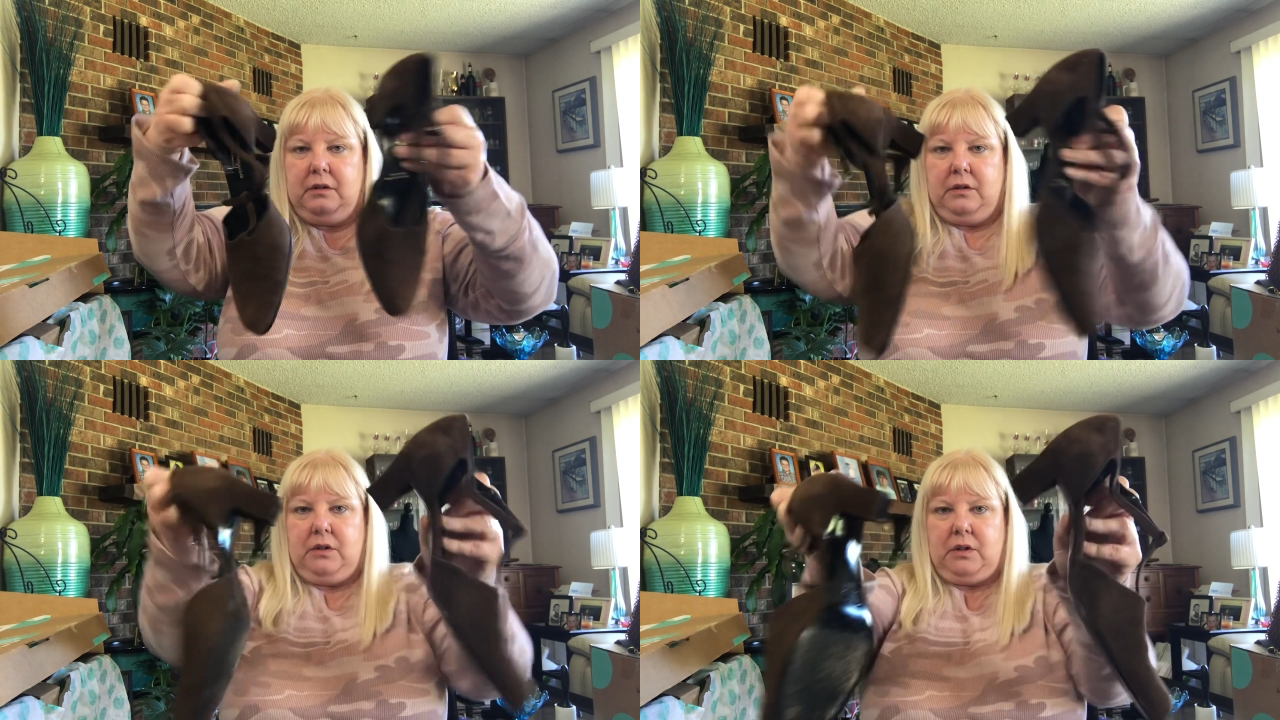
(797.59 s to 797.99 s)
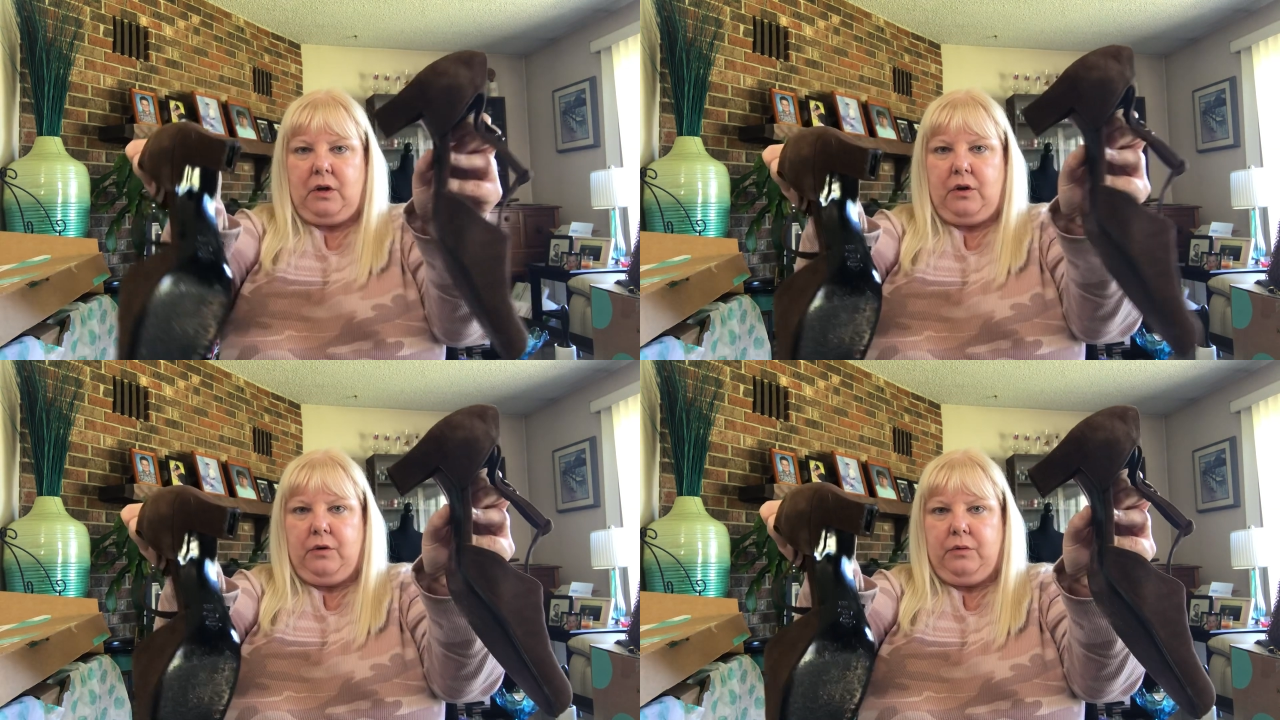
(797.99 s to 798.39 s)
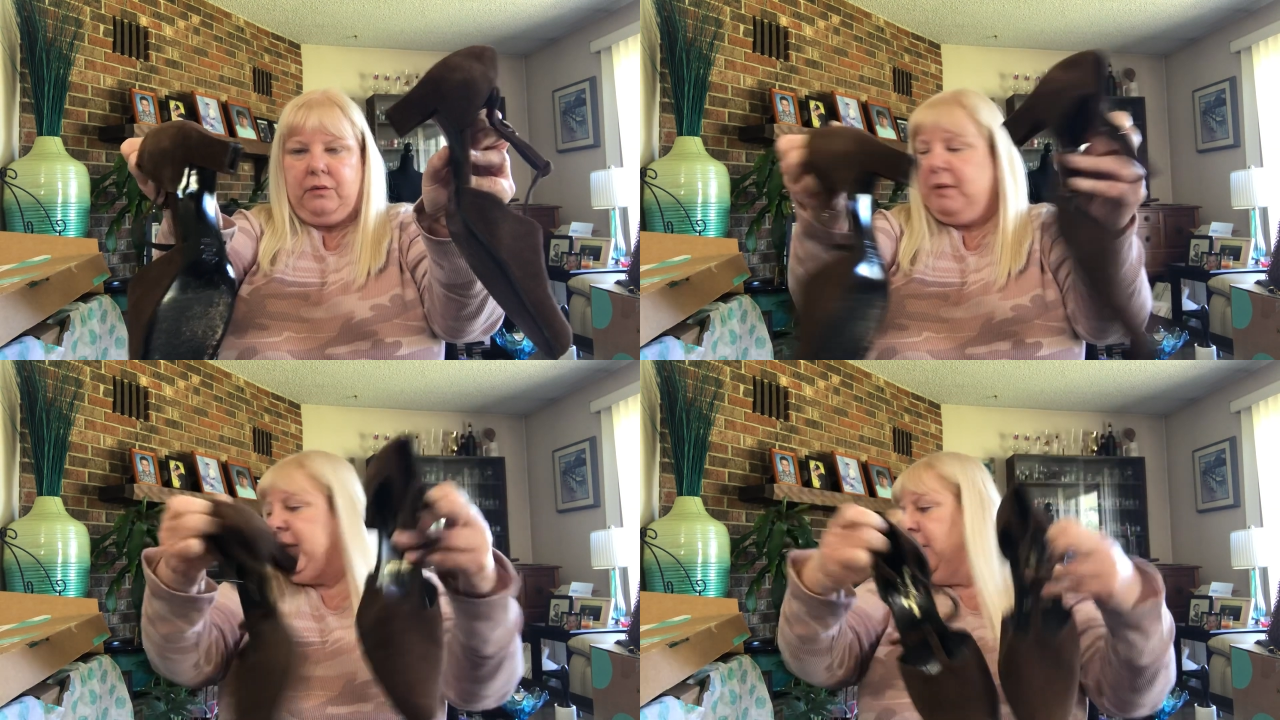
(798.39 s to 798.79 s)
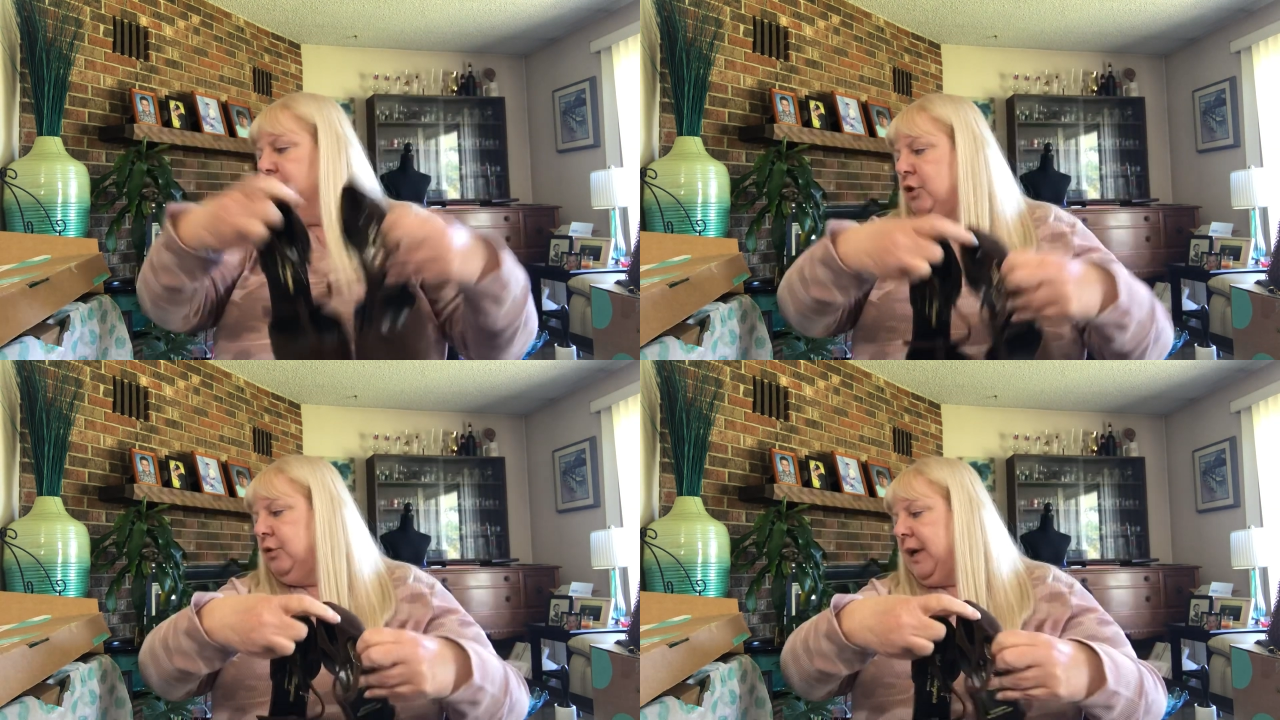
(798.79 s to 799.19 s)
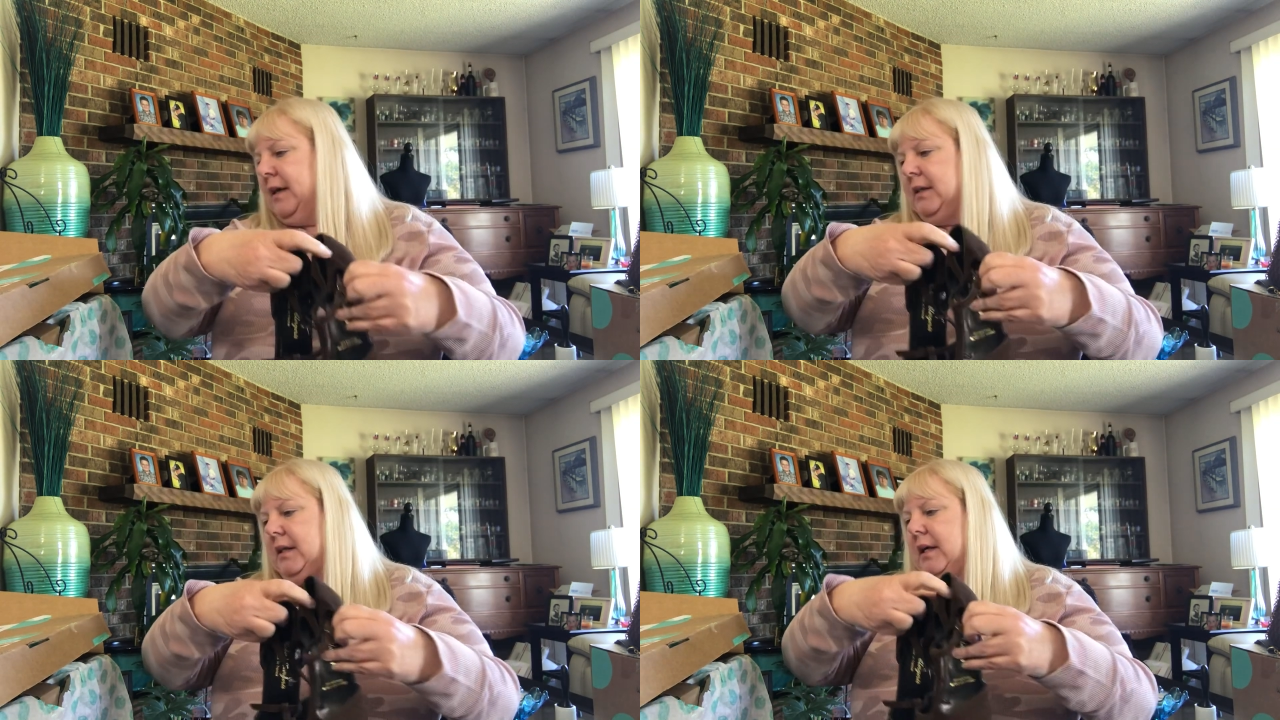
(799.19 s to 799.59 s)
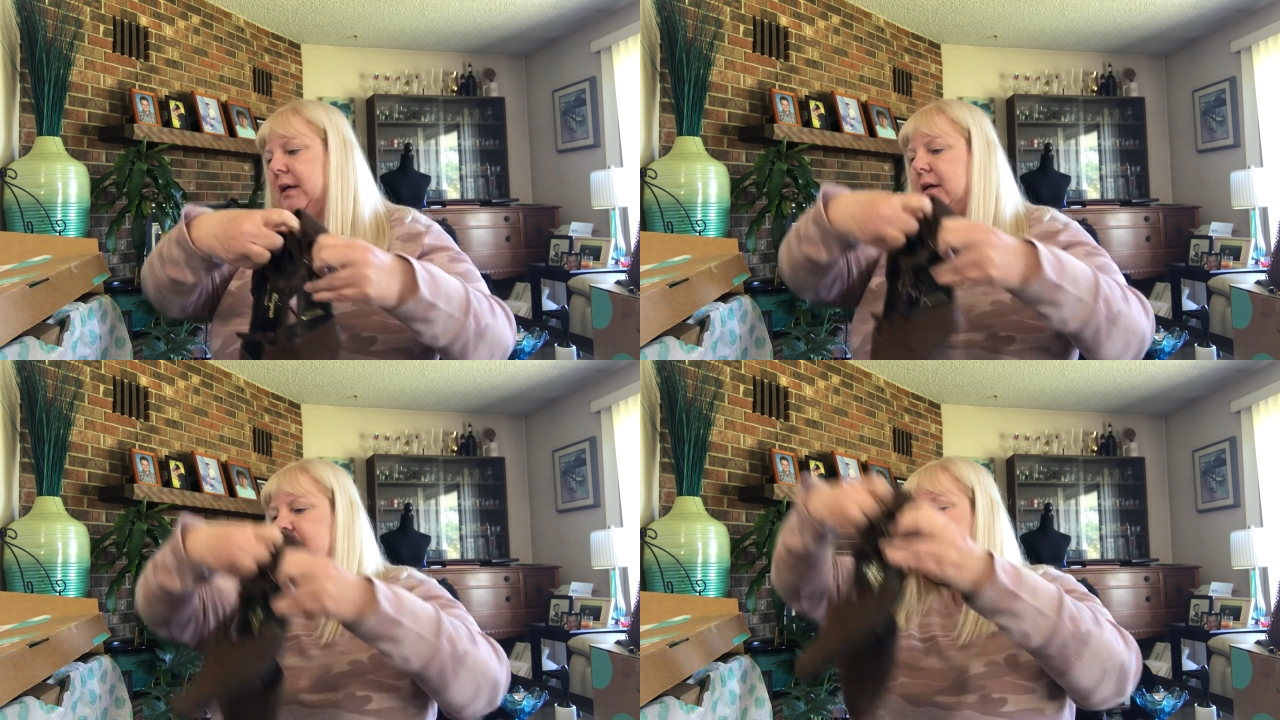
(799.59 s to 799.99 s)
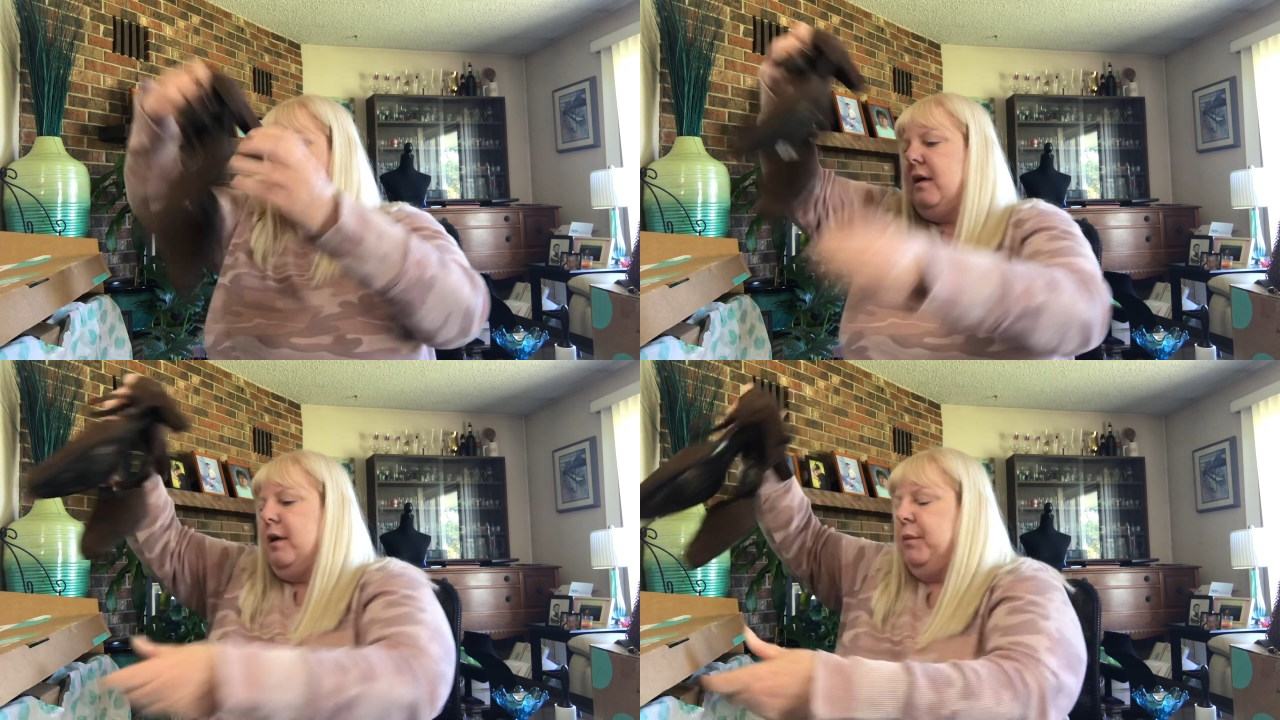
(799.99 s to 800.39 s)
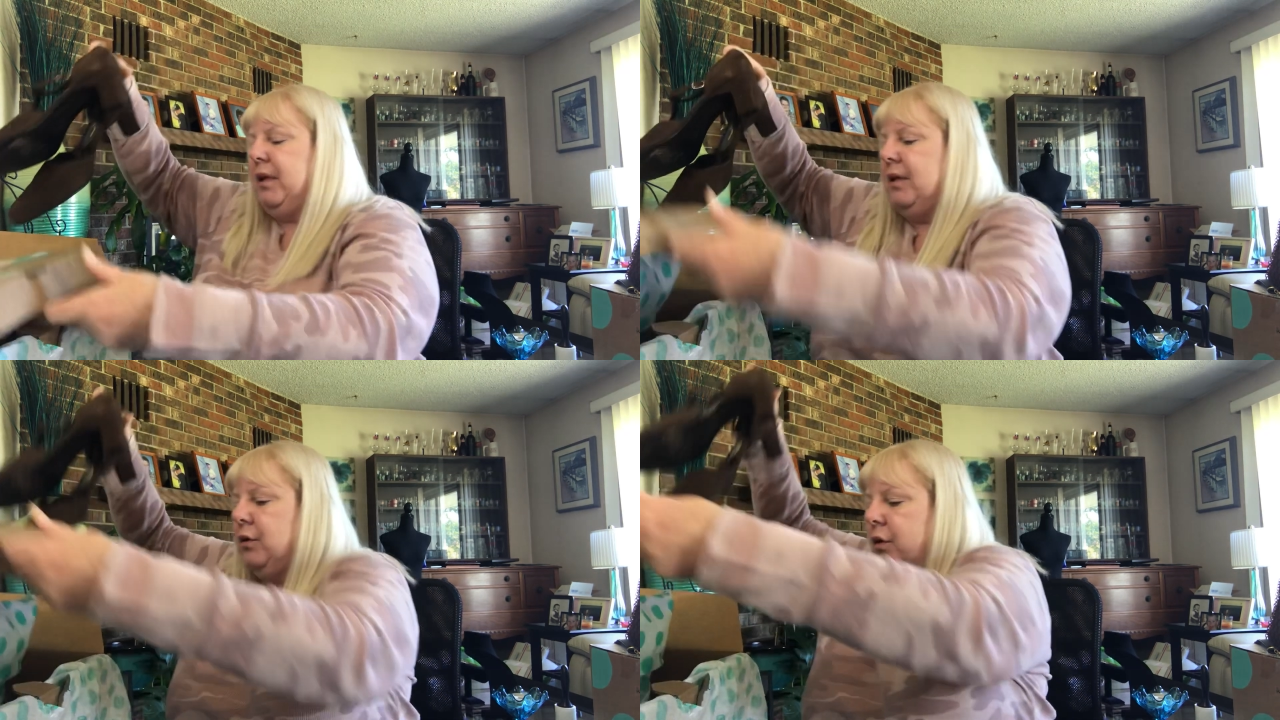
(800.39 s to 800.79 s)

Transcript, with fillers: So let me know what you guys think. But these are